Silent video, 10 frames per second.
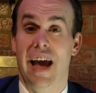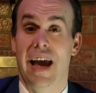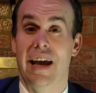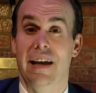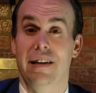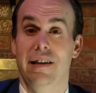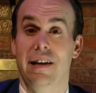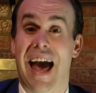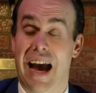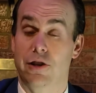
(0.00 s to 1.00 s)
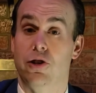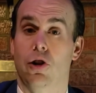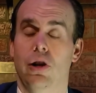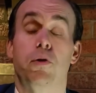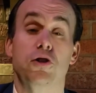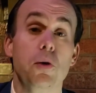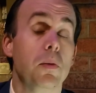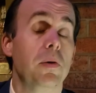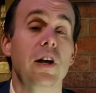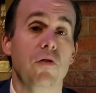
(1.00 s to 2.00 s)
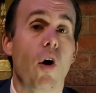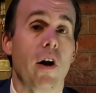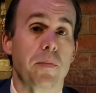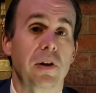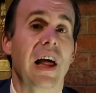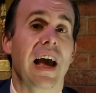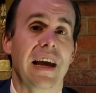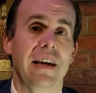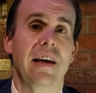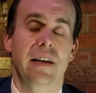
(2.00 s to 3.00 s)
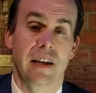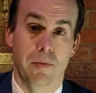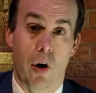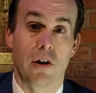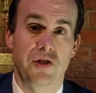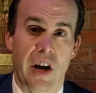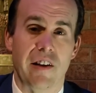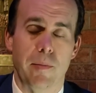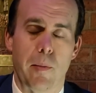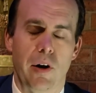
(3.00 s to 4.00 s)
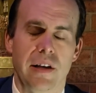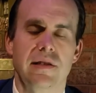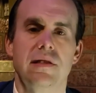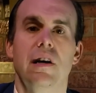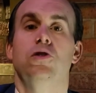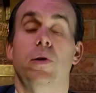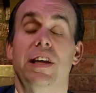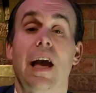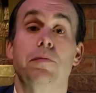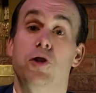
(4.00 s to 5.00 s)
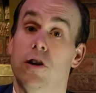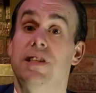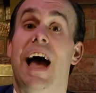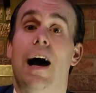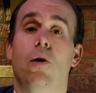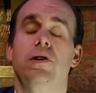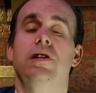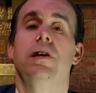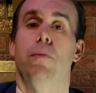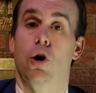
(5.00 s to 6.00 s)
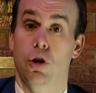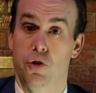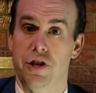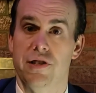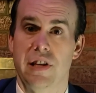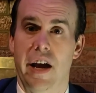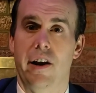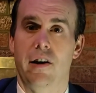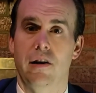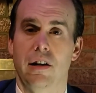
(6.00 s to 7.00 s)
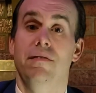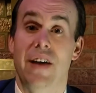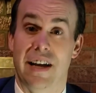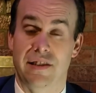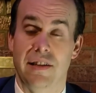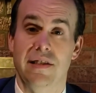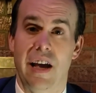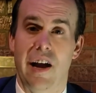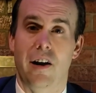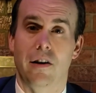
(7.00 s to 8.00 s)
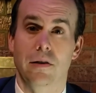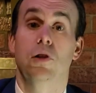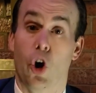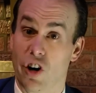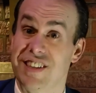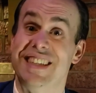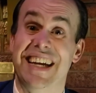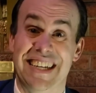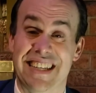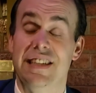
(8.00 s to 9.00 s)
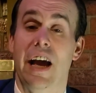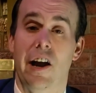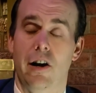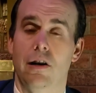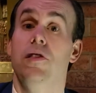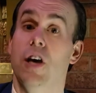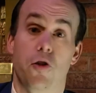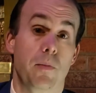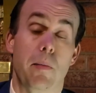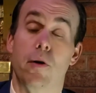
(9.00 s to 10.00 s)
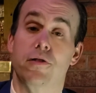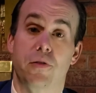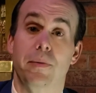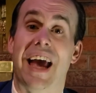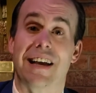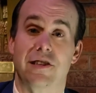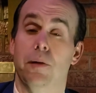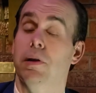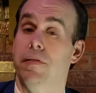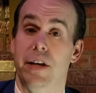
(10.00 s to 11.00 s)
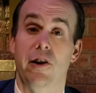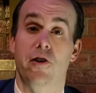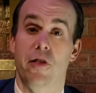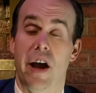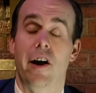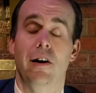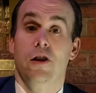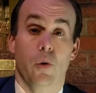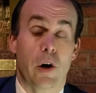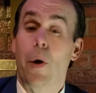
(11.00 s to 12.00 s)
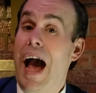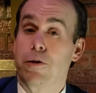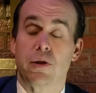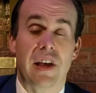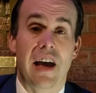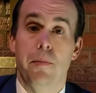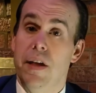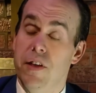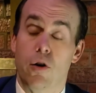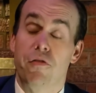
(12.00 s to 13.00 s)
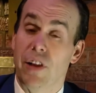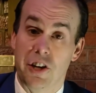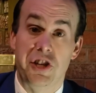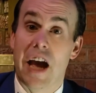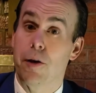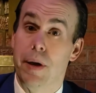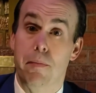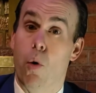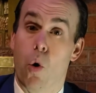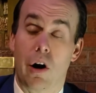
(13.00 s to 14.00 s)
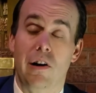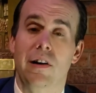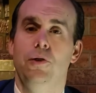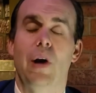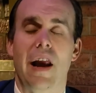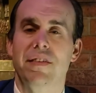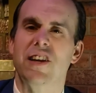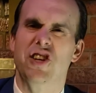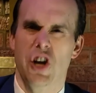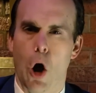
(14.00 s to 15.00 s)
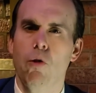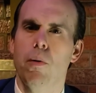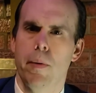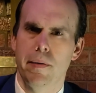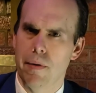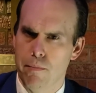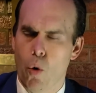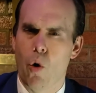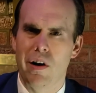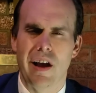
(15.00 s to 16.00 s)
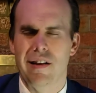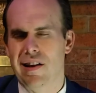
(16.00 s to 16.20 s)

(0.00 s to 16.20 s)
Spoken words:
and Axel. Presumably you've already played Kingdom Hearts Chain of Memories. So when the game starts out, Marluxia's there, Vexen's there, Larxene is there, the other members from Castle Oblivion are there. You interact with them and they're fleshed out a bit more. You kind of get to know them a bit more.